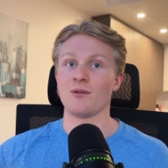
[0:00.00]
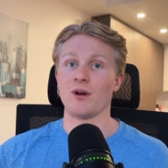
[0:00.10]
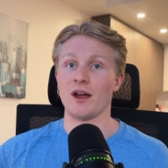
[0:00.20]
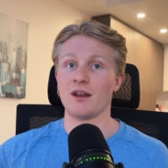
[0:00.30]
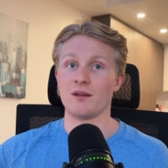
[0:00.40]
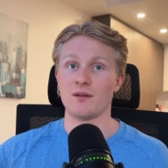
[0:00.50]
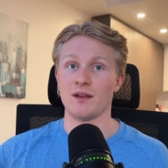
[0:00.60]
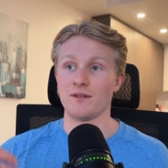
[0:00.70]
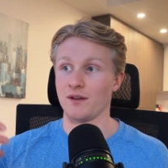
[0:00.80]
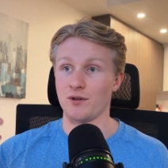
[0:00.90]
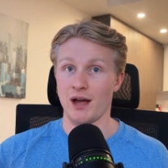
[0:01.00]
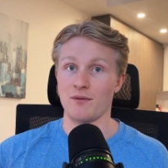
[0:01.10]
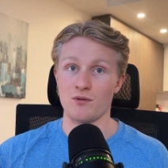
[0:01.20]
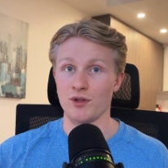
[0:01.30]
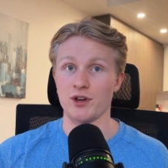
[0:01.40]
right? If, if you have
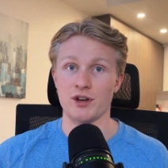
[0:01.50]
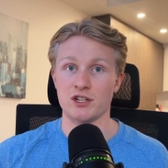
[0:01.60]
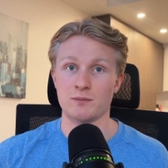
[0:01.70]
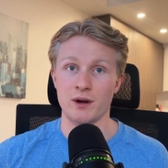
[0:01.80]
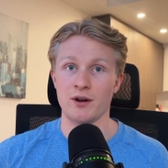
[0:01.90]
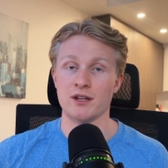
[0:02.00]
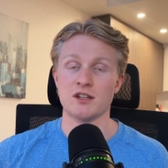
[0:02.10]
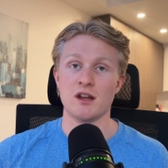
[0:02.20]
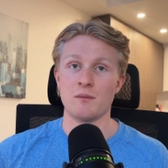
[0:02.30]
a really good experience,